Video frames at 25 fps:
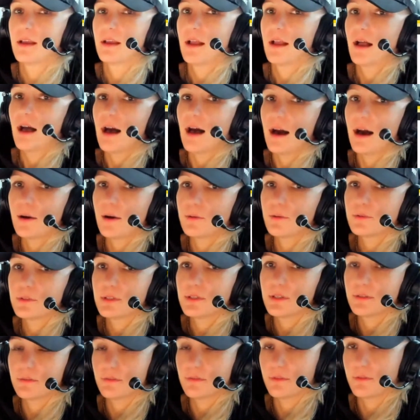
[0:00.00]
out,
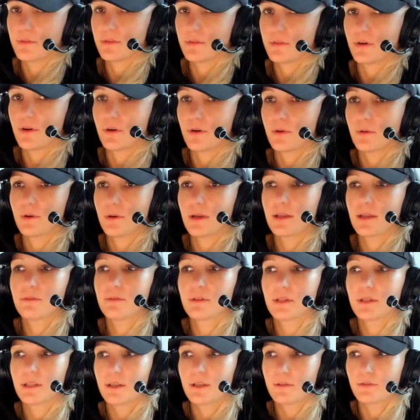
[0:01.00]

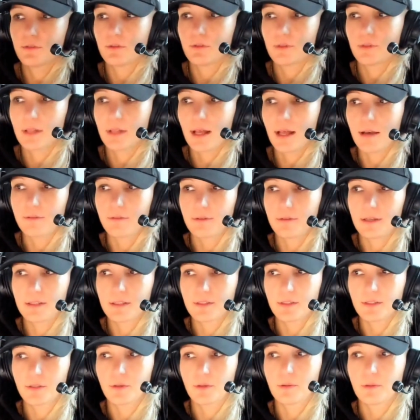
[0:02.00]
even if you love
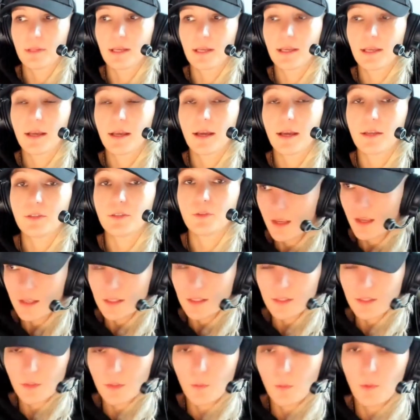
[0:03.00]
SEO like I do.
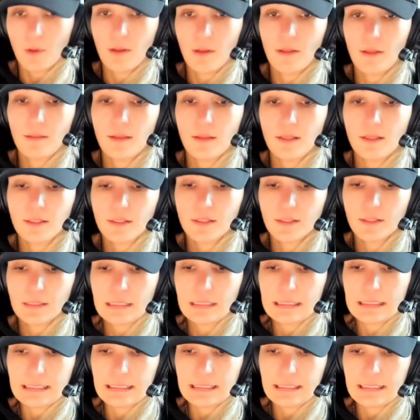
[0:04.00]
So that's
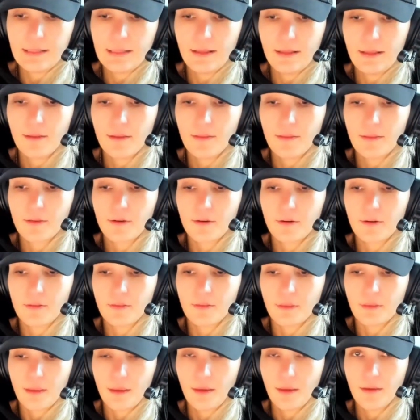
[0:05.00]
another
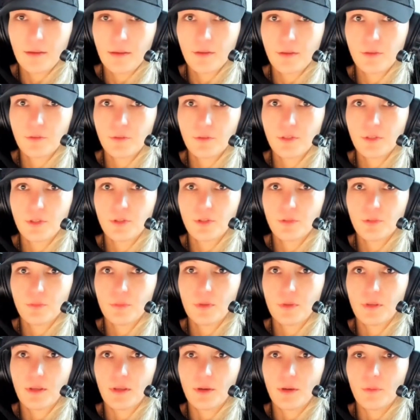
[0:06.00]
thing you need to
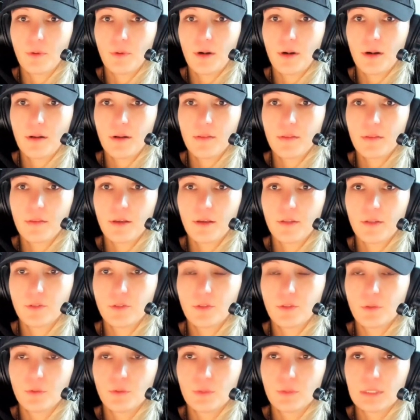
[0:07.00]
be aware that
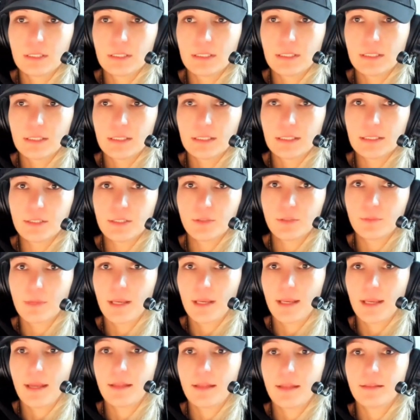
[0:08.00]
you
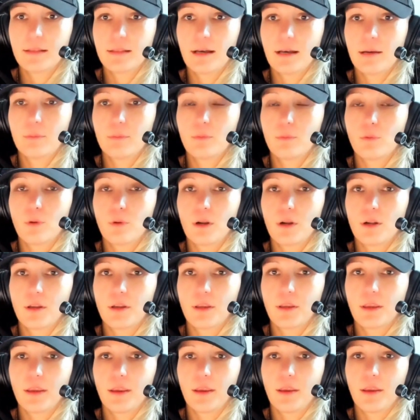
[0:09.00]
may end up
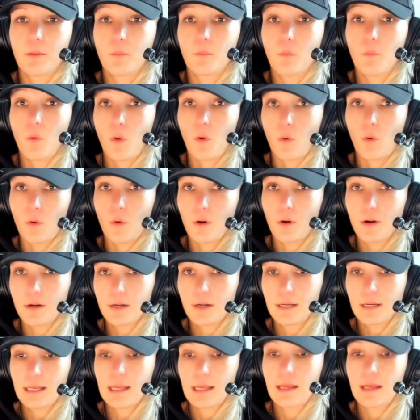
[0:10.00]
working more,
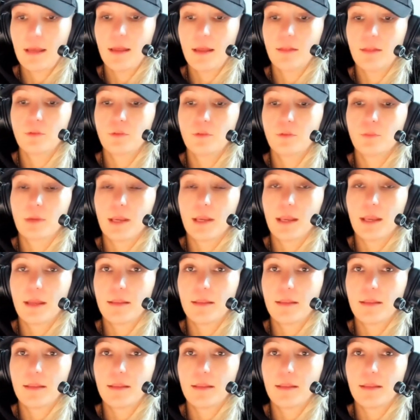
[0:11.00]
and you may end